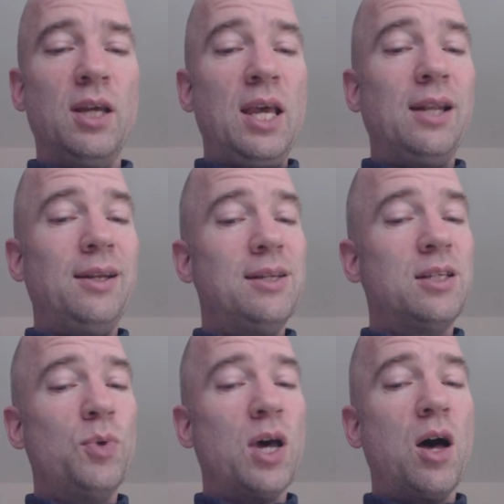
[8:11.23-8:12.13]
At least
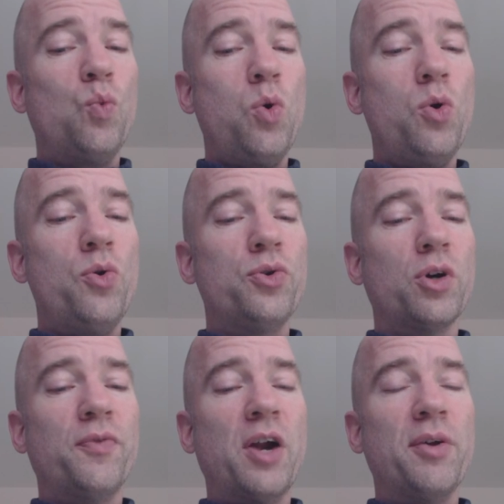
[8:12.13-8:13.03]
we are warned
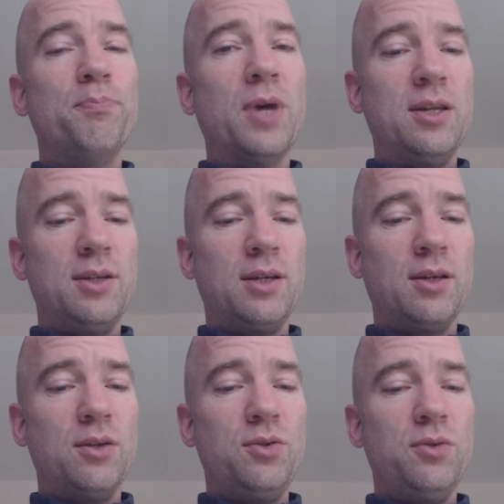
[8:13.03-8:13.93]
of our
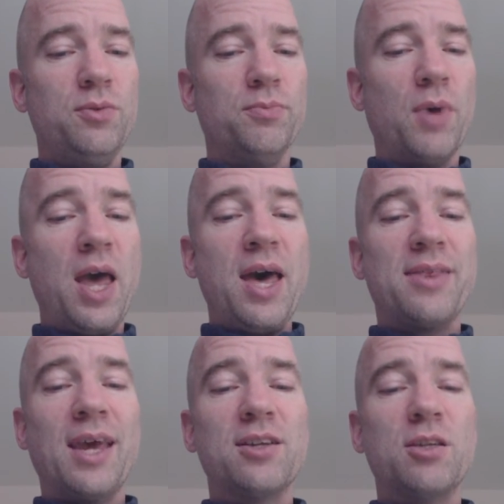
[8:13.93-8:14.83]
impending doom,
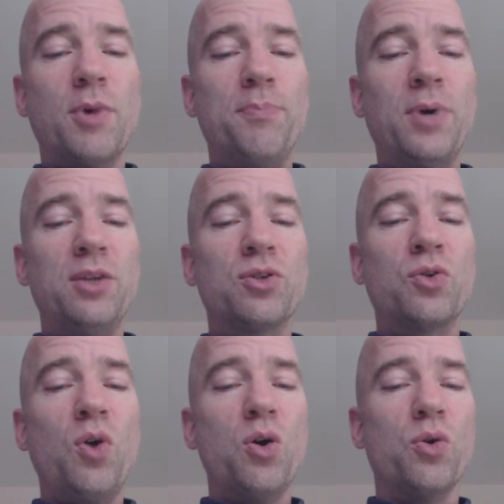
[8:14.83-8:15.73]
thanks to my pet
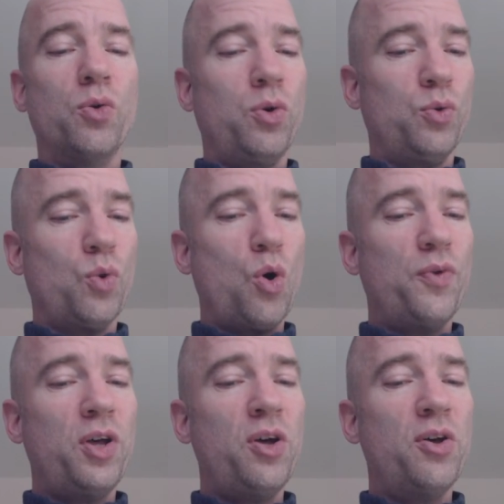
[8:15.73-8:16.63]
crow, who
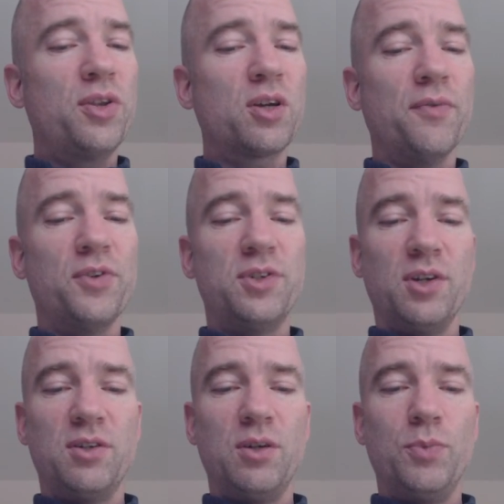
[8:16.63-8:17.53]
overheard the
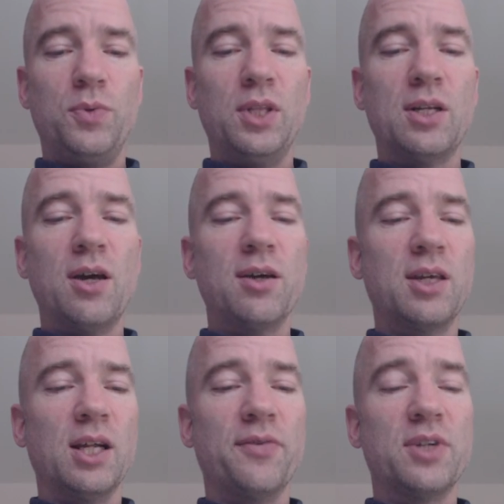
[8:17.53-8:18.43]
conversation between the Dark
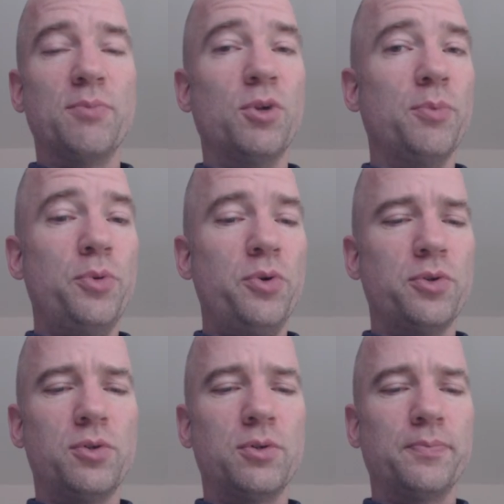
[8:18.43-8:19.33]
Elves and
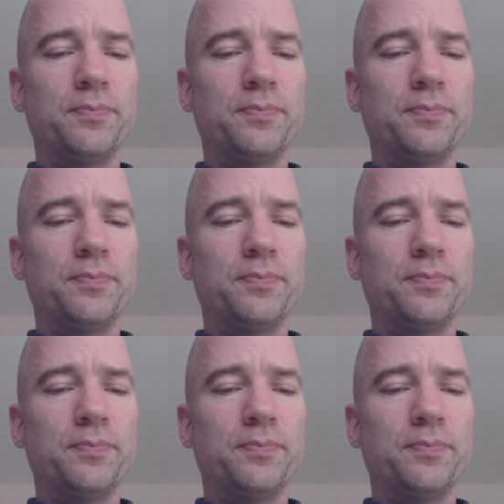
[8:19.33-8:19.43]
Mulbordus.